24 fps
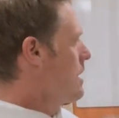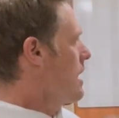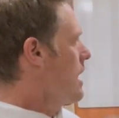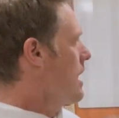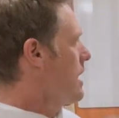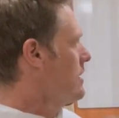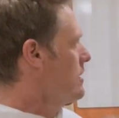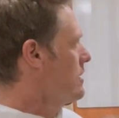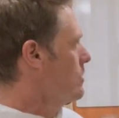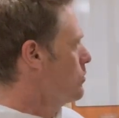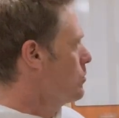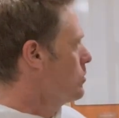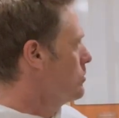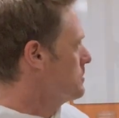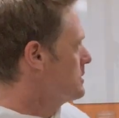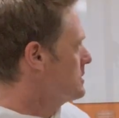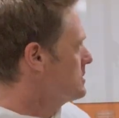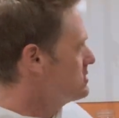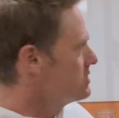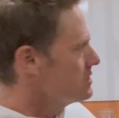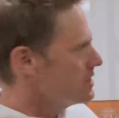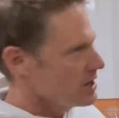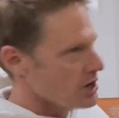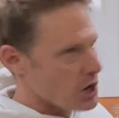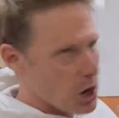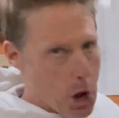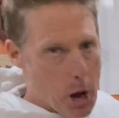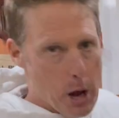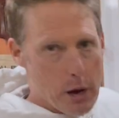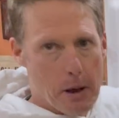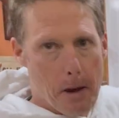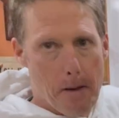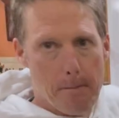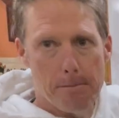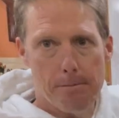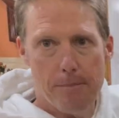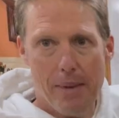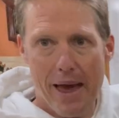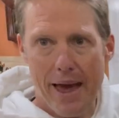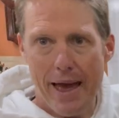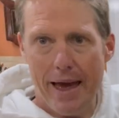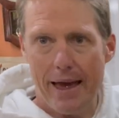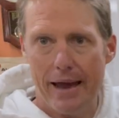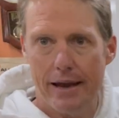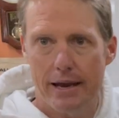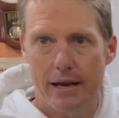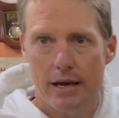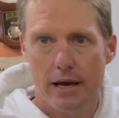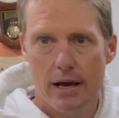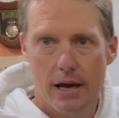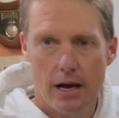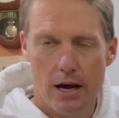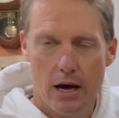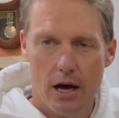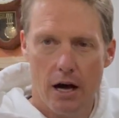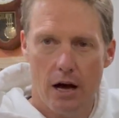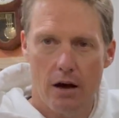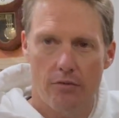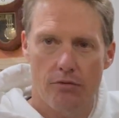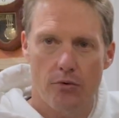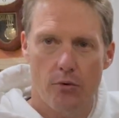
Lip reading: And it will be sitting on a bed of